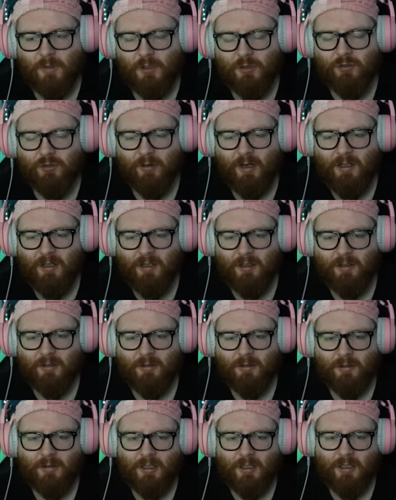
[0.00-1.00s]
Do you
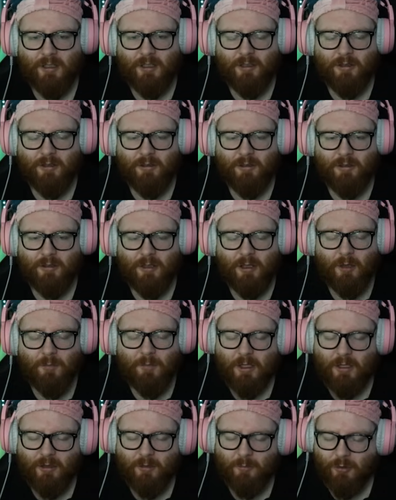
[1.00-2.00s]
reckon, like, I
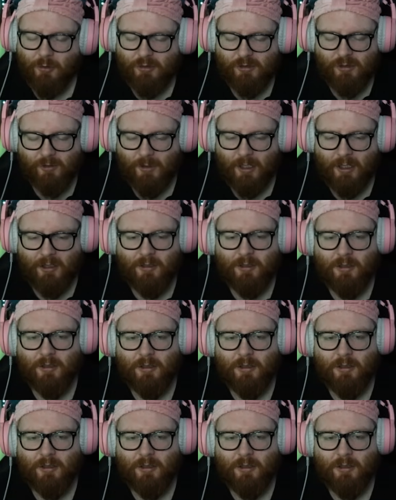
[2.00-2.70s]
mean, there must have been,